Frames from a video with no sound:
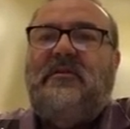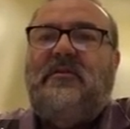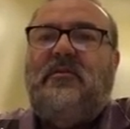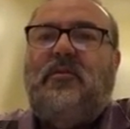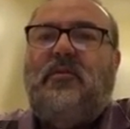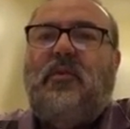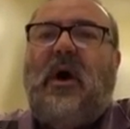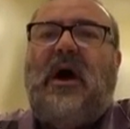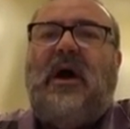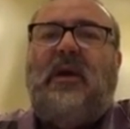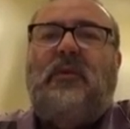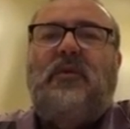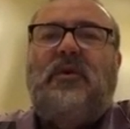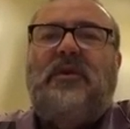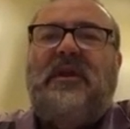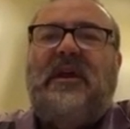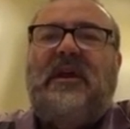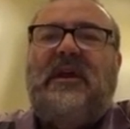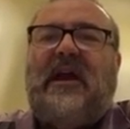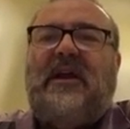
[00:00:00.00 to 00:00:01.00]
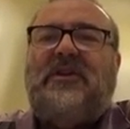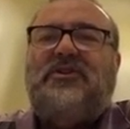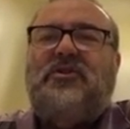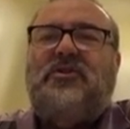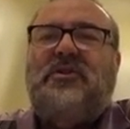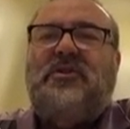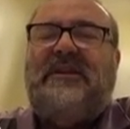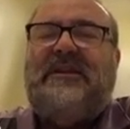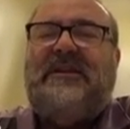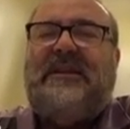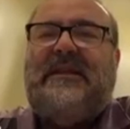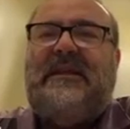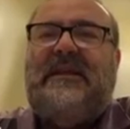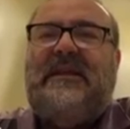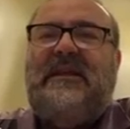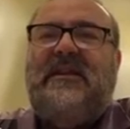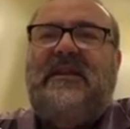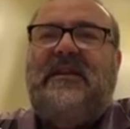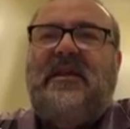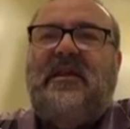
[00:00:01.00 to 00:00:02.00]
why would they actually
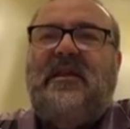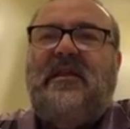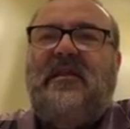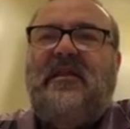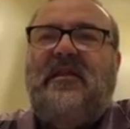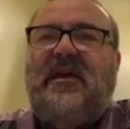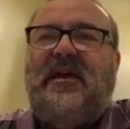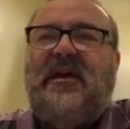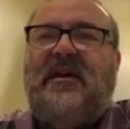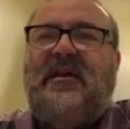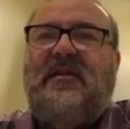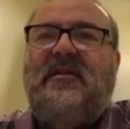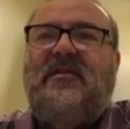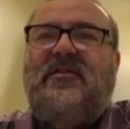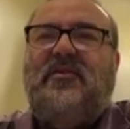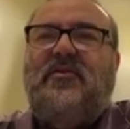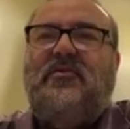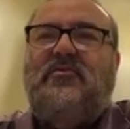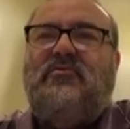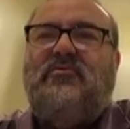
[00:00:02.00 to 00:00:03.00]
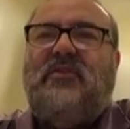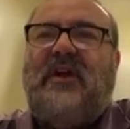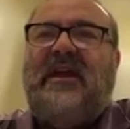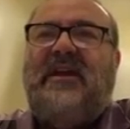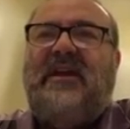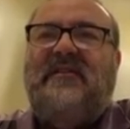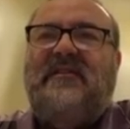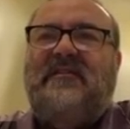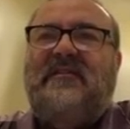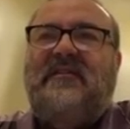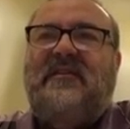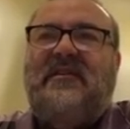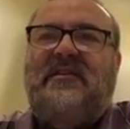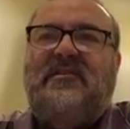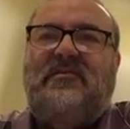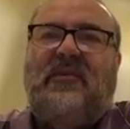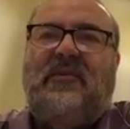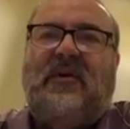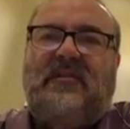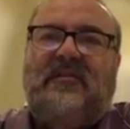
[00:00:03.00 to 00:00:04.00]
need to raise these
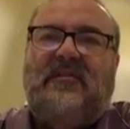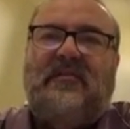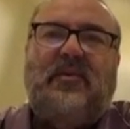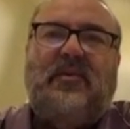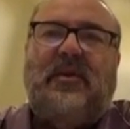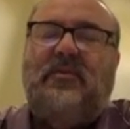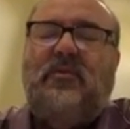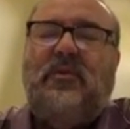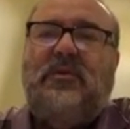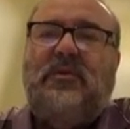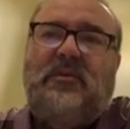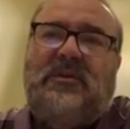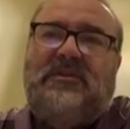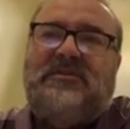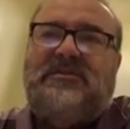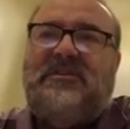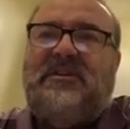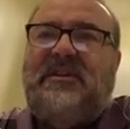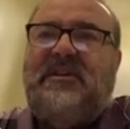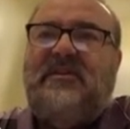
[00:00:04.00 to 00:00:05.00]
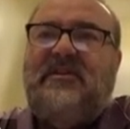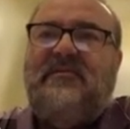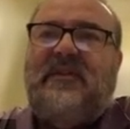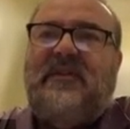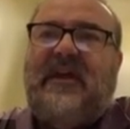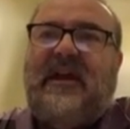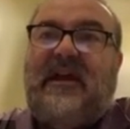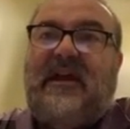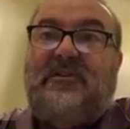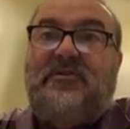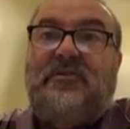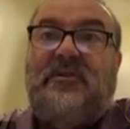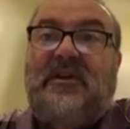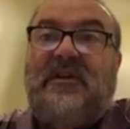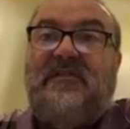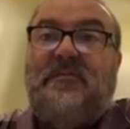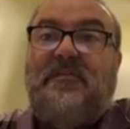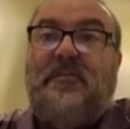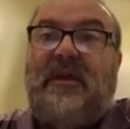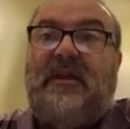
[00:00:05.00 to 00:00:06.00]
funds? And we'll see if they actually
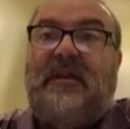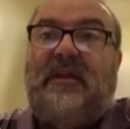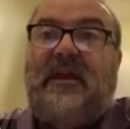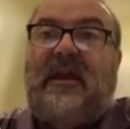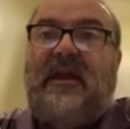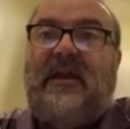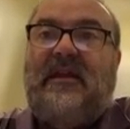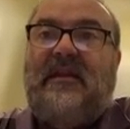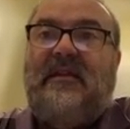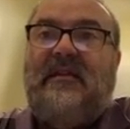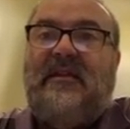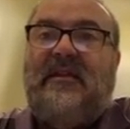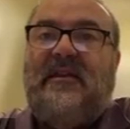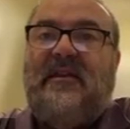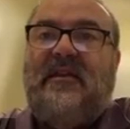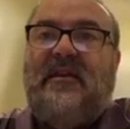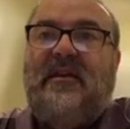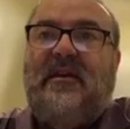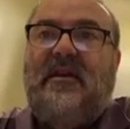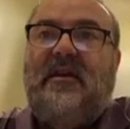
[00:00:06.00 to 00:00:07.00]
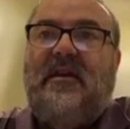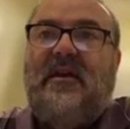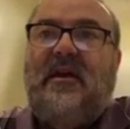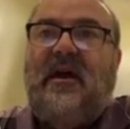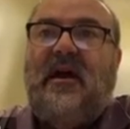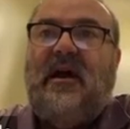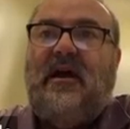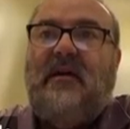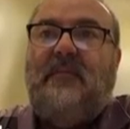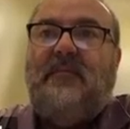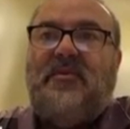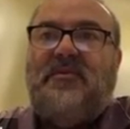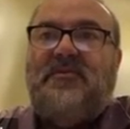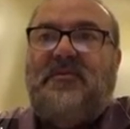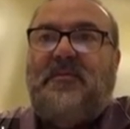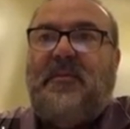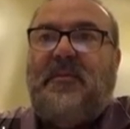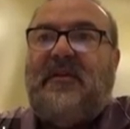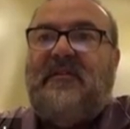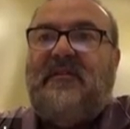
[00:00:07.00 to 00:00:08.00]
explain that in the
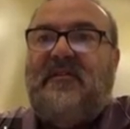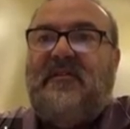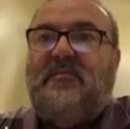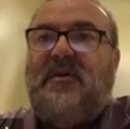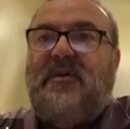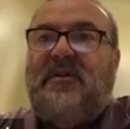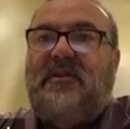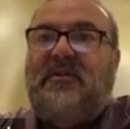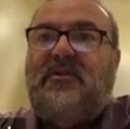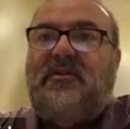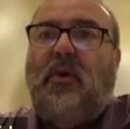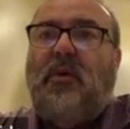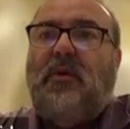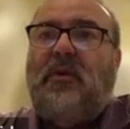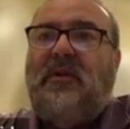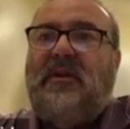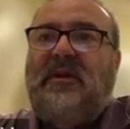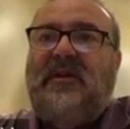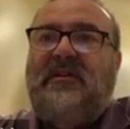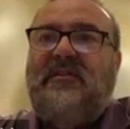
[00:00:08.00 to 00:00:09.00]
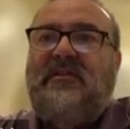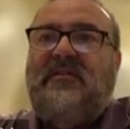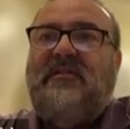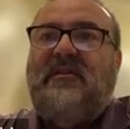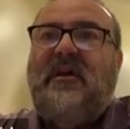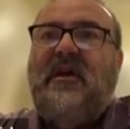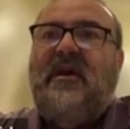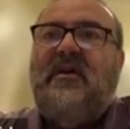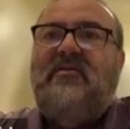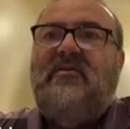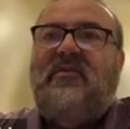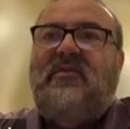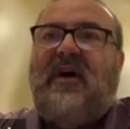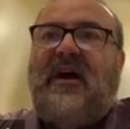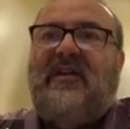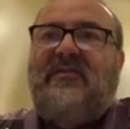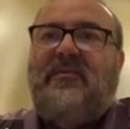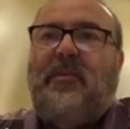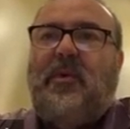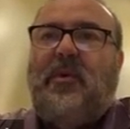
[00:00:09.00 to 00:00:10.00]
prospectus. But the total is
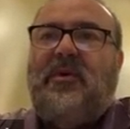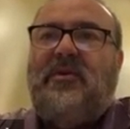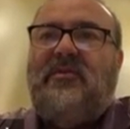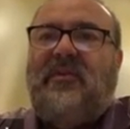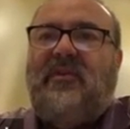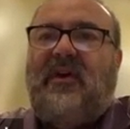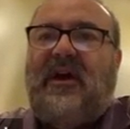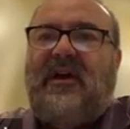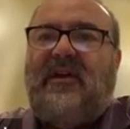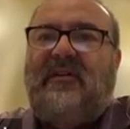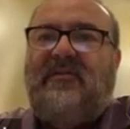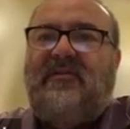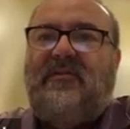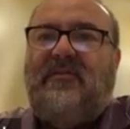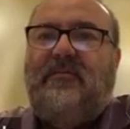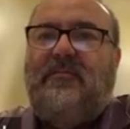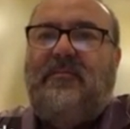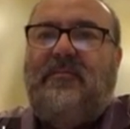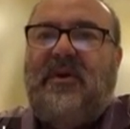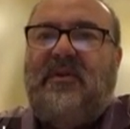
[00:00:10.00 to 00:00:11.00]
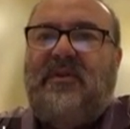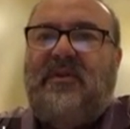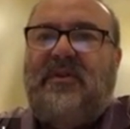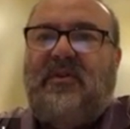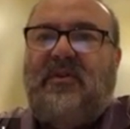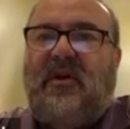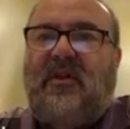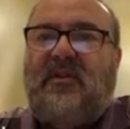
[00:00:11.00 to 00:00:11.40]
$5.5 billion.